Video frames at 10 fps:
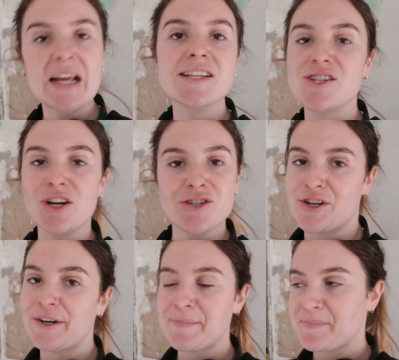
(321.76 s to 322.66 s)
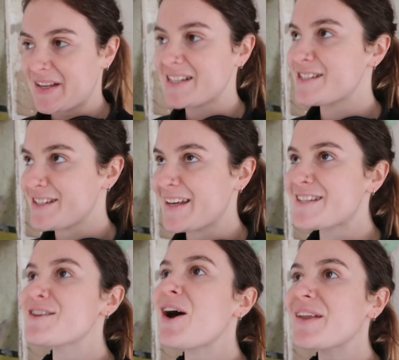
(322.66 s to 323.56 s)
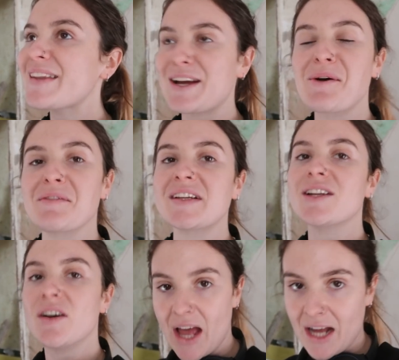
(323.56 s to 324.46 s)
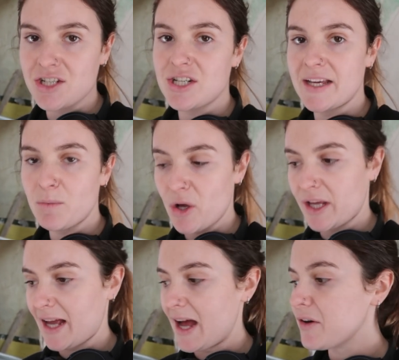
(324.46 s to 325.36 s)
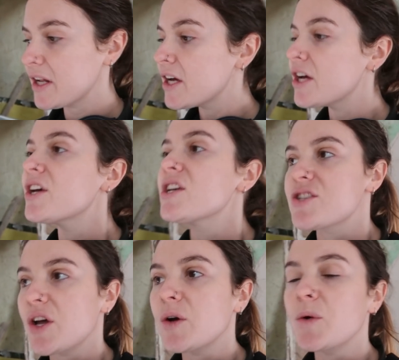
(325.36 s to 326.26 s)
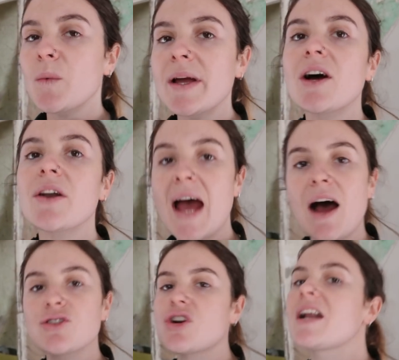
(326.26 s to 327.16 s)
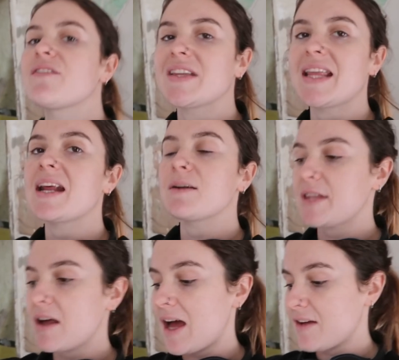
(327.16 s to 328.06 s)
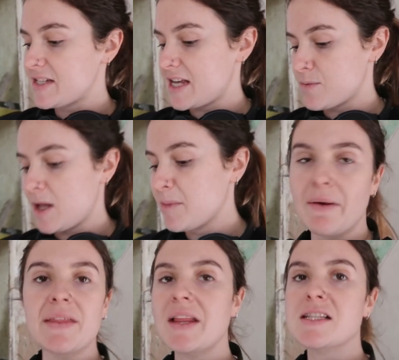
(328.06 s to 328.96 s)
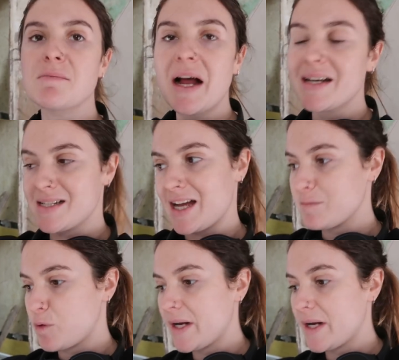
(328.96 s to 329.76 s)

it's not true. It's not the equivalent of actually working out. So we are now trying to fit that in with our lives as well. Anyway, that's a minor side